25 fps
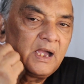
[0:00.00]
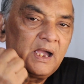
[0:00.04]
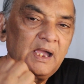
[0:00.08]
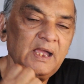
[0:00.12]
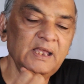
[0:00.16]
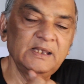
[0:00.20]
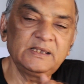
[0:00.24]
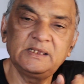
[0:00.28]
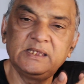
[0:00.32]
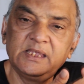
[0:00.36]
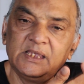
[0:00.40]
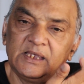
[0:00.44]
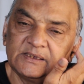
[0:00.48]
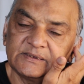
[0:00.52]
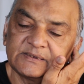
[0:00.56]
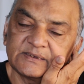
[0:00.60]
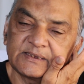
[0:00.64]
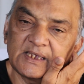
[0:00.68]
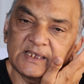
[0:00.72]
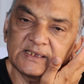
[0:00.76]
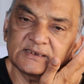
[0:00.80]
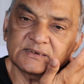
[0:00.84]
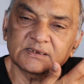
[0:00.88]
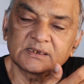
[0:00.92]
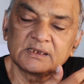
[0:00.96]
And he
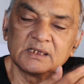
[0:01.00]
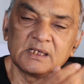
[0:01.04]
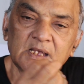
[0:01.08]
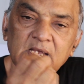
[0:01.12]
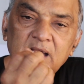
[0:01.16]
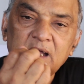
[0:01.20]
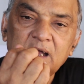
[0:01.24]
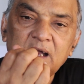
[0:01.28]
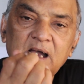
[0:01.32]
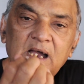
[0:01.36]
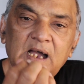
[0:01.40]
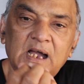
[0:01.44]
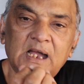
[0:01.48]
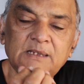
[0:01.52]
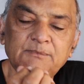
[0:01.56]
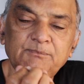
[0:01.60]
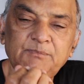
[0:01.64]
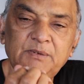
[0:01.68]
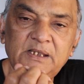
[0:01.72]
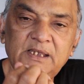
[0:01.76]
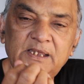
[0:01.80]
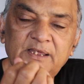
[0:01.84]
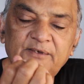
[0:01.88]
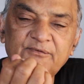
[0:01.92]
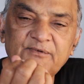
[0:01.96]
says, I
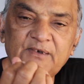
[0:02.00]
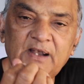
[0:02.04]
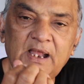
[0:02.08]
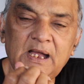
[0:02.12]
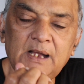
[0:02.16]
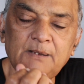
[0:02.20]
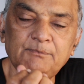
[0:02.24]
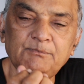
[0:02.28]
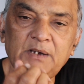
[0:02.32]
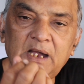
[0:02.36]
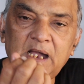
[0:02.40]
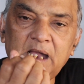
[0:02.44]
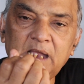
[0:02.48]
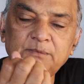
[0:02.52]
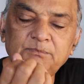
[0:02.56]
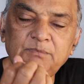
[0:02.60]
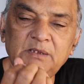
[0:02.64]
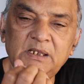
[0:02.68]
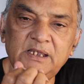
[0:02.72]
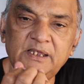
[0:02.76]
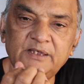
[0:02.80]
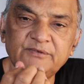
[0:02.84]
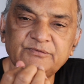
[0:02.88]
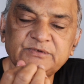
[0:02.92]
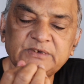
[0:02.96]
believe Ram, I
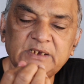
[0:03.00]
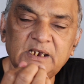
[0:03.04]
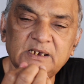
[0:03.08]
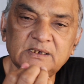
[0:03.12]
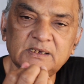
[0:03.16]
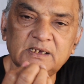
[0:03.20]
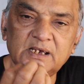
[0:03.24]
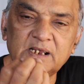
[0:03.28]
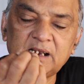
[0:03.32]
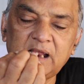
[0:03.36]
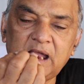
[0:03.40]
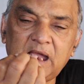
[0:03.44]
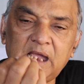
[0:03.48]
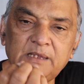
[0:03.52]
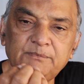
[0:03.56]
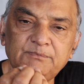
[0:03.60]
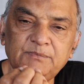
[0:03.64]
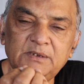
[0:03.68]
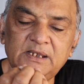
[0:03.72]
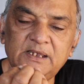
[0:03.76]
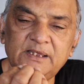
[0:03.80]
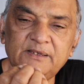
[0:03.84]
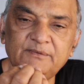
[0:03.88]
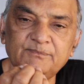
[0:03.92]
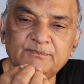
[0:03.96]
believe Shankar, I
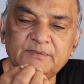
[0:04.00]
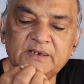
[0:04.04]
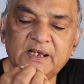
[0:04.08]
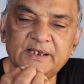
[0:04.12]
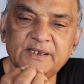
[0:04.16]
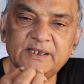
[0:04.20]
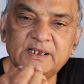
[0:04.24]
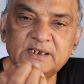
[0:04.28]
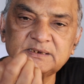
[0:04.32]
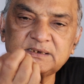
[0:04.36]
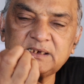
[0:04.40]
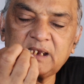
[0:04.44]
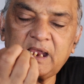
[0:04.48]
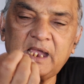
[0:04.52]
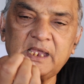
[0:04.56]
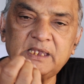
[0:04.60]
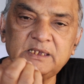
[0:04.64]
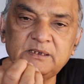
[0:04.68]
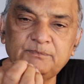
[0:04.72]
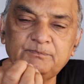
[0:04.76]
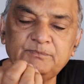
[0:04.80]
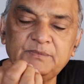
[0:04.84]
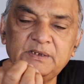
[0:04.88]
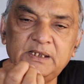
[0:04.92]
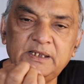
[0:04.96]
believe Ganesh,
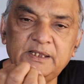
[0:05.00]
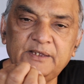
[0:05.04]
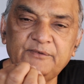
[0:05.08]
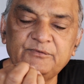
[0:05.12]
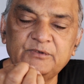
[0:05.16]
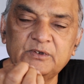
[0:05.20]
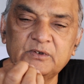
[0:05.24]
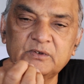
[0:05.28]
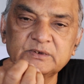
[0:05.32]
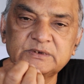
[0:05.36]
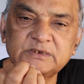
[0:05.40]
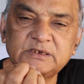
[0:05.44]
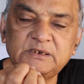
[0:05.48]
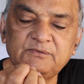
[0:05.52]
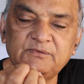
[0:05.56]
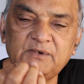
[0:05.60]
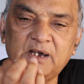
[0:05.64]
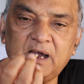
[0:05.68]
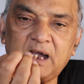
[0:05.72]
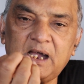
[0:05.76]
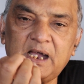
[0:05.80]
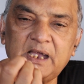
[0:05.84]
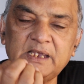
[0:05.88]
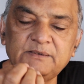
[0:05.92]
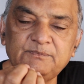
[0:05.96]
I believe, you know,
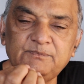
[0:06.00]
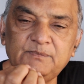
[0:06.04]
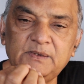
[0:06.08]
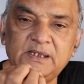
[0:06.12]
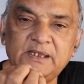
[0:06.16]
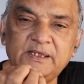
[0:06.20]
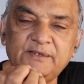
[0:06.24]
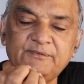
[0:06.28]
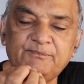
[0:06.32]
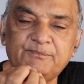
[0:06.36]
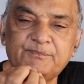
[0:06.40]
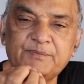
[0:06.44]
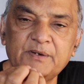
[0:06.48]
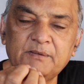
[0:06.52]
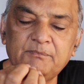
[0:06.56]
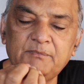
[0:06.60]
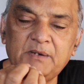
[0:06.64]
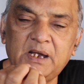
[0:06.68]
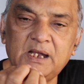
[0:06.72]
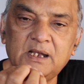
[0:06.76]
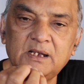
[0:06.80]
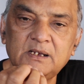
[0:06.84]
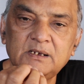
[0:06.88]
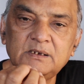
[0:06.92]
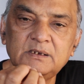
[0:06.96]
Shiva, I believe
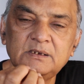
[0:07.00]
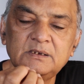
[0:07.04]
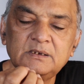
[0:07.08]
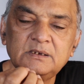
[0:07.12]
Brahma.